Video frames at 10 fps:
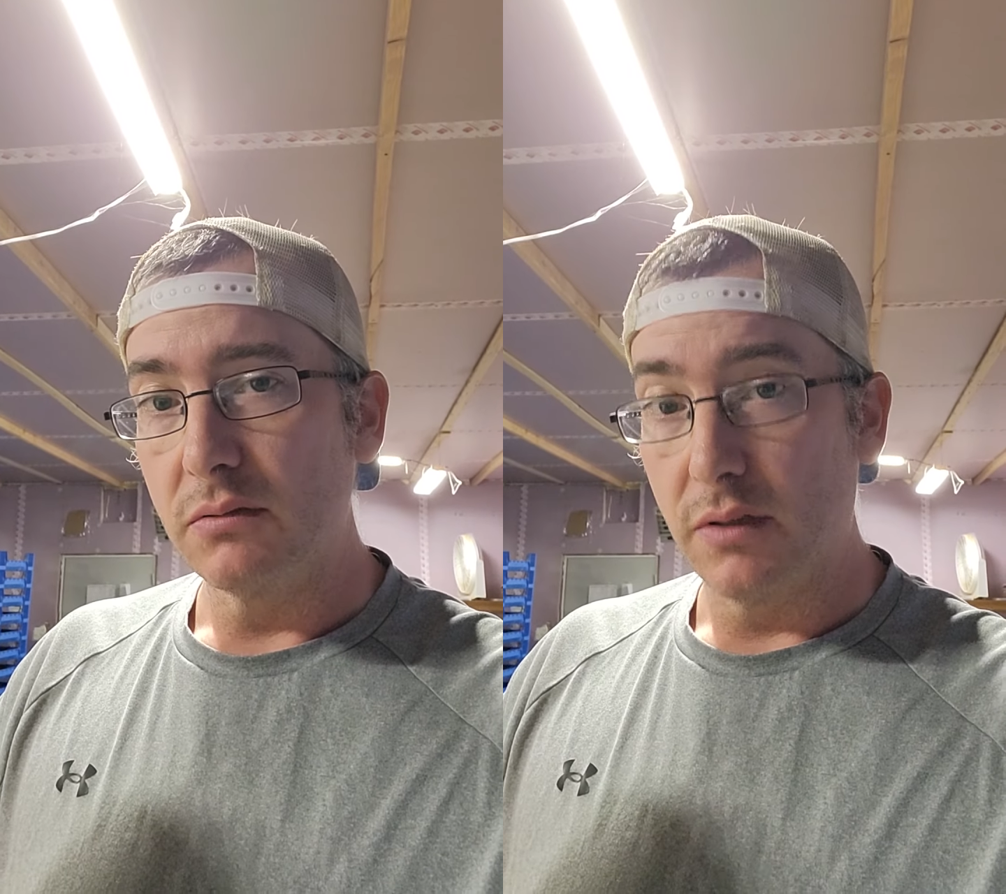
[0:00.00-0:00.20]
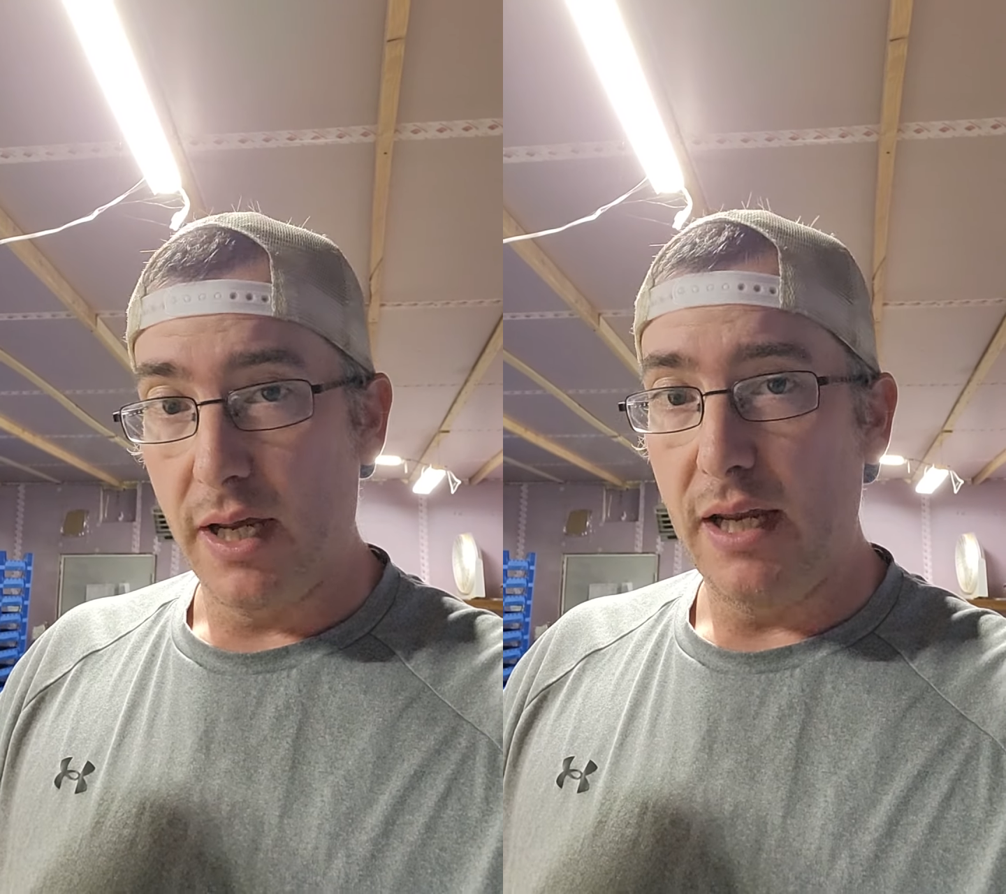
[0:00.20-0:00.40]

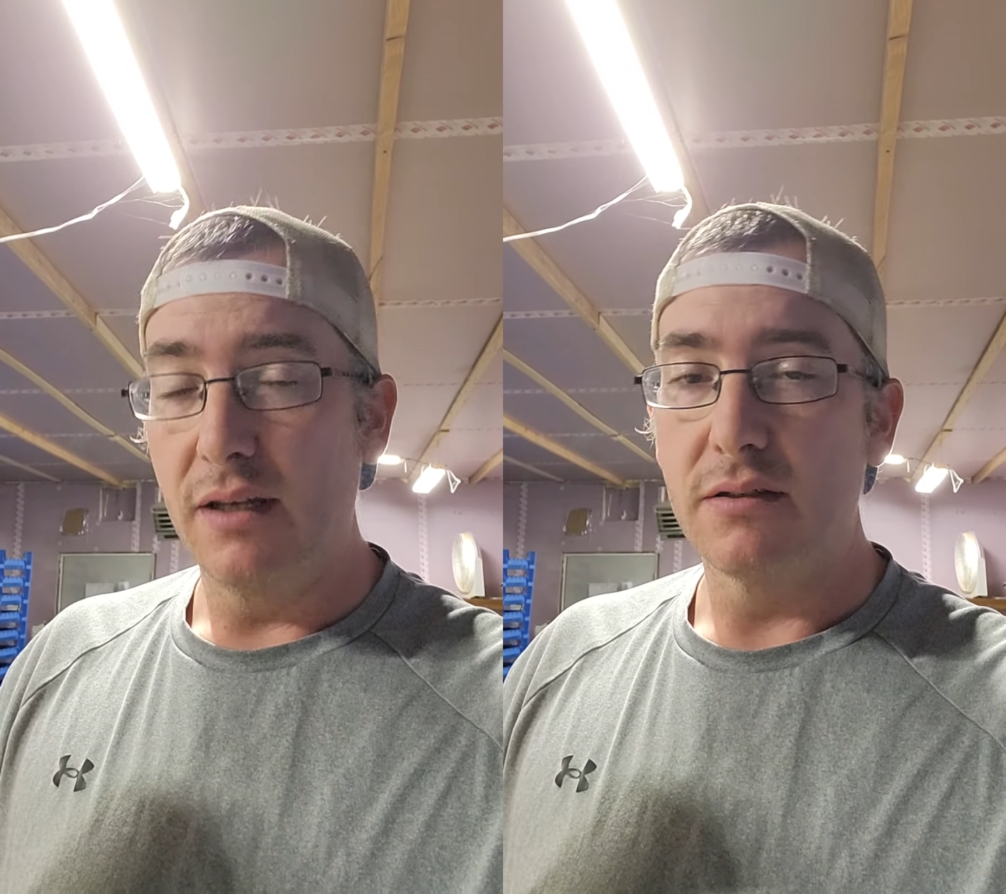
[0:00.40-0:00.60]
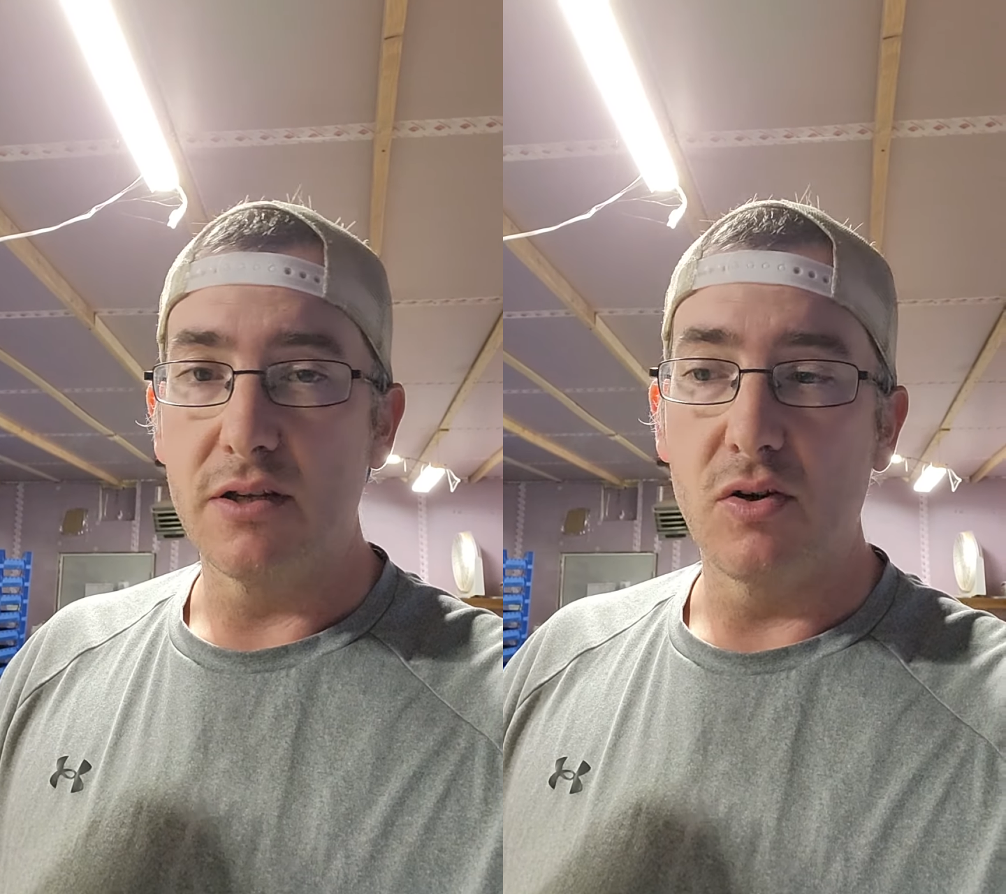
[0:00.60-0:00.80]
Okay,
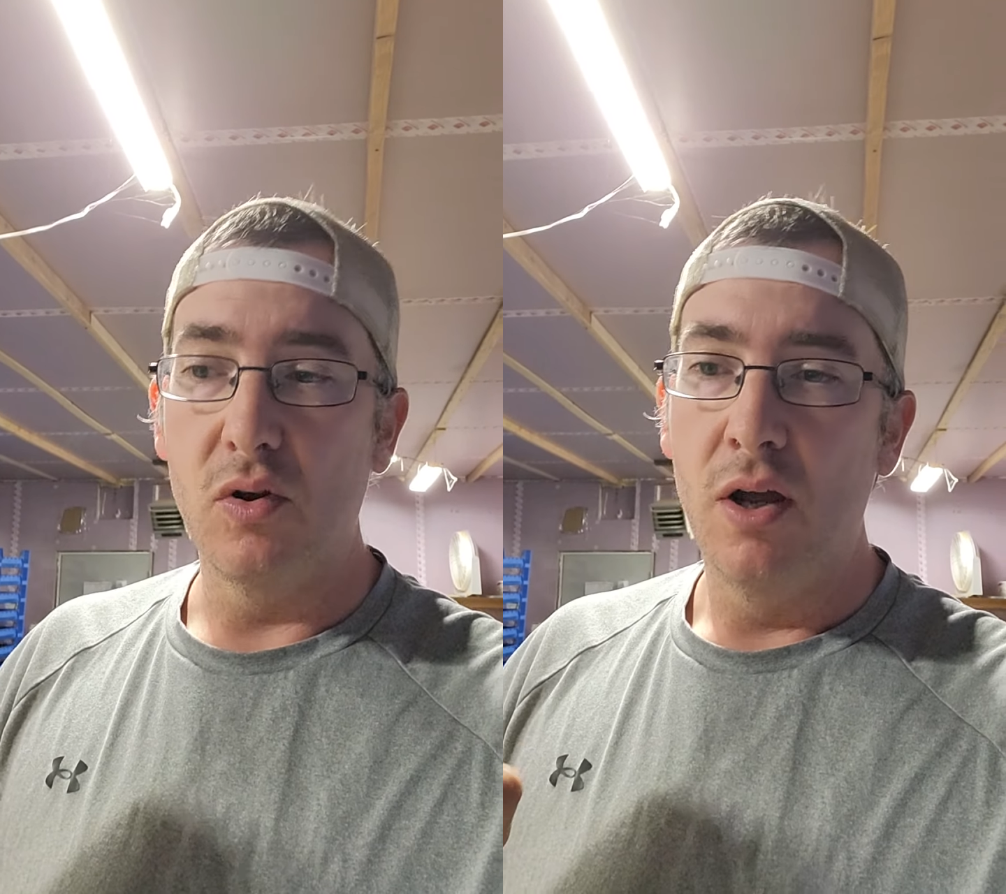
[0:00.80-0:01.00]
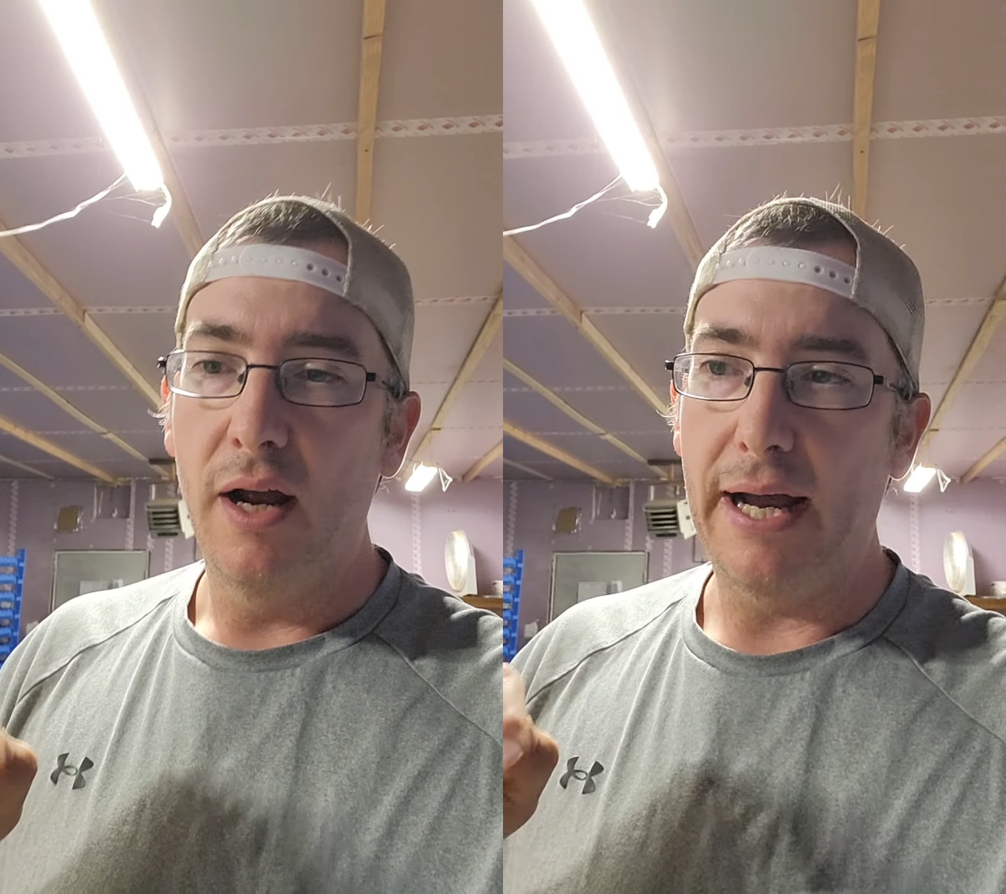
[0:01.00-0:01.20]

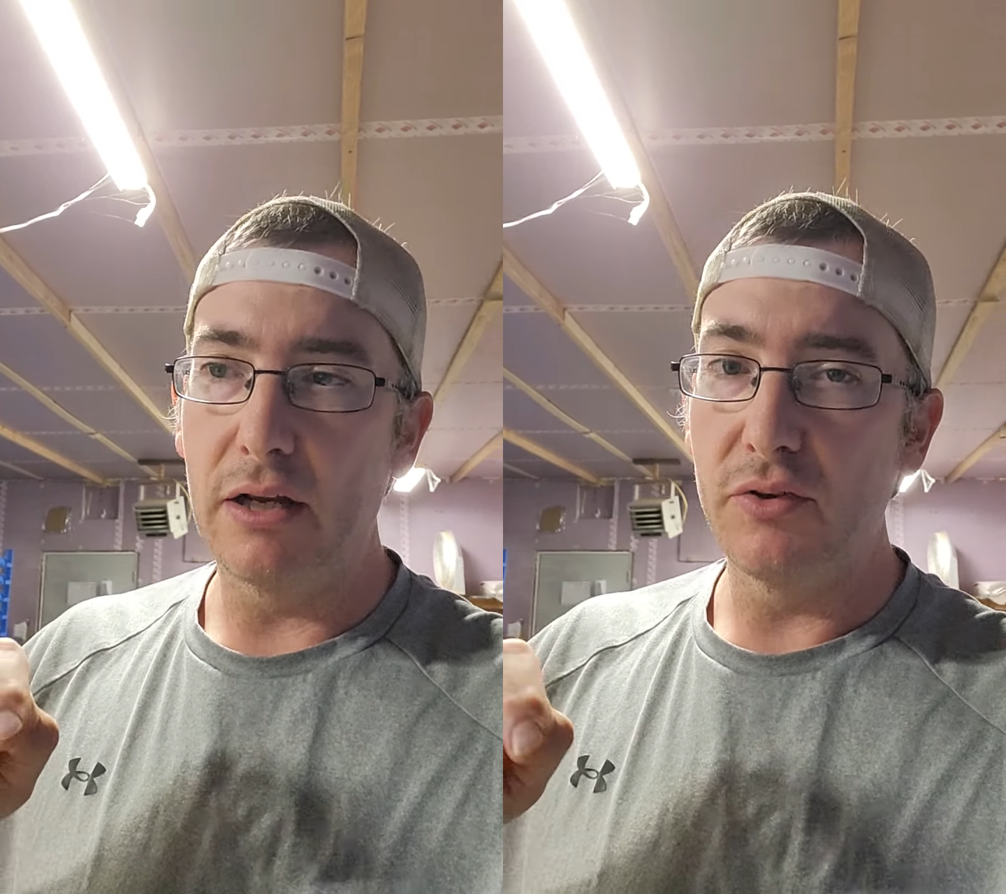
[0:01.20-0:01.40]
so I